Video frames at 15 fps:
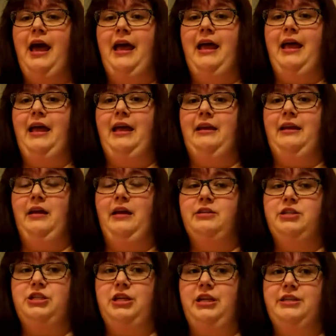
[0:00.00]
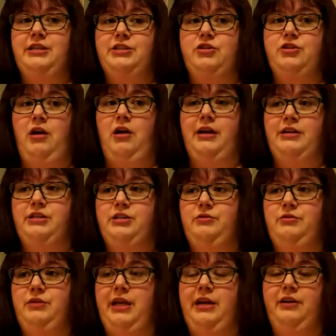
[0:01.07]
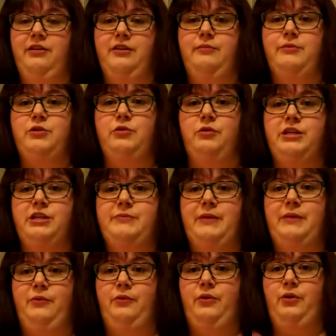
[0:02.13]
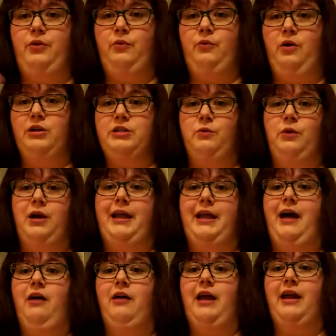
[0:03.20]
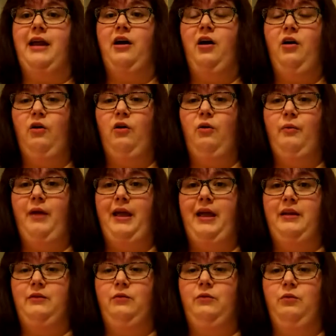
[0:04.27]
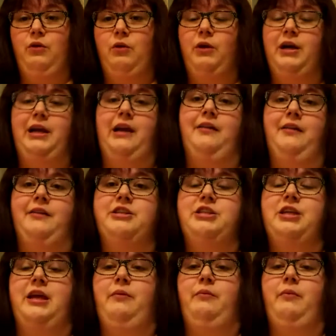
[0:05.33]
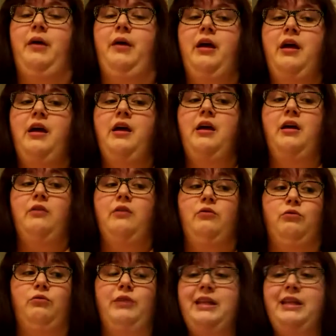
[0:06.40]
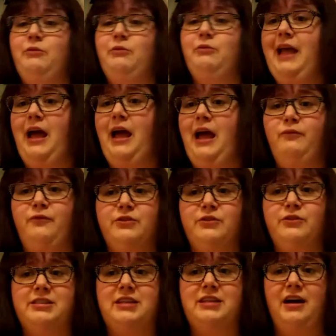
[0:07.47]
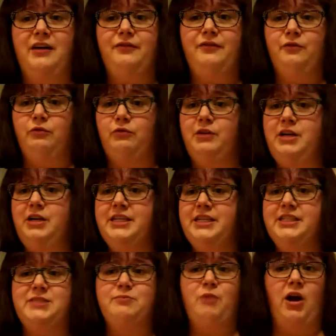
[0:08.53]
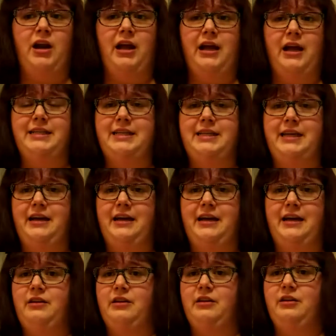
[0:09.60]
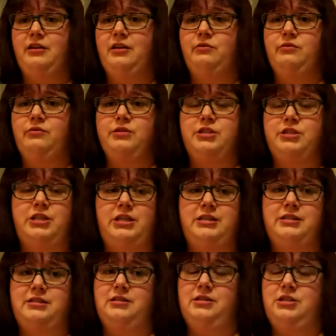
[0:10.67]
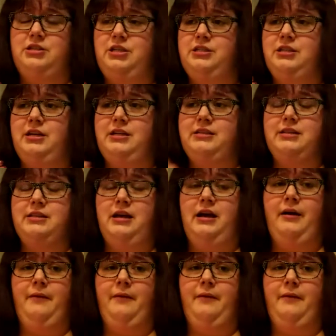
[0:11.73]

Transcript: and she is trying to gear them towards people who want to work out at home and want to work out at the gym. Really, really helpful stuff. Really smart idea. She does.